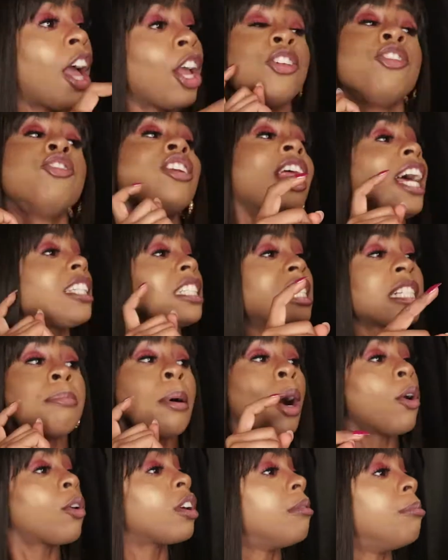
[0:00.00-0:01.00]
you not just
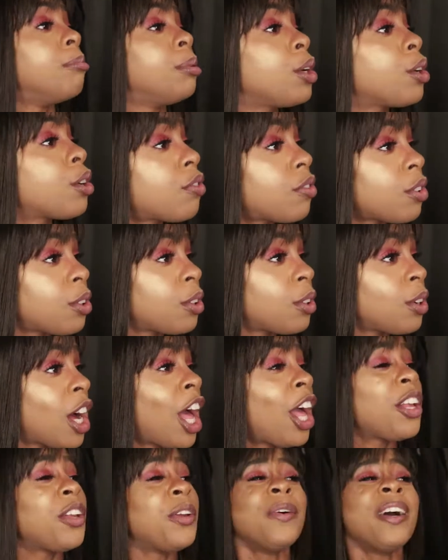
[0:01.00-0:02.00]
bold and beautiful.
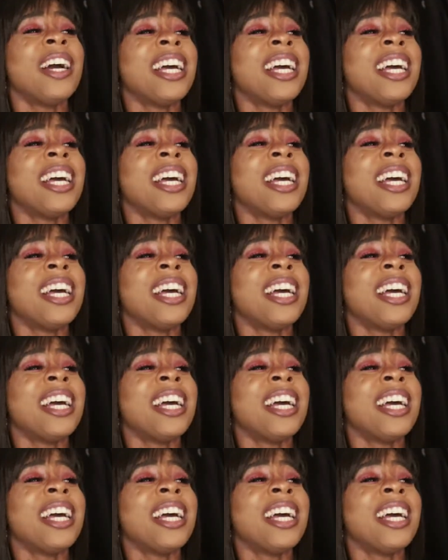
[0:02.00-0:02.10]
You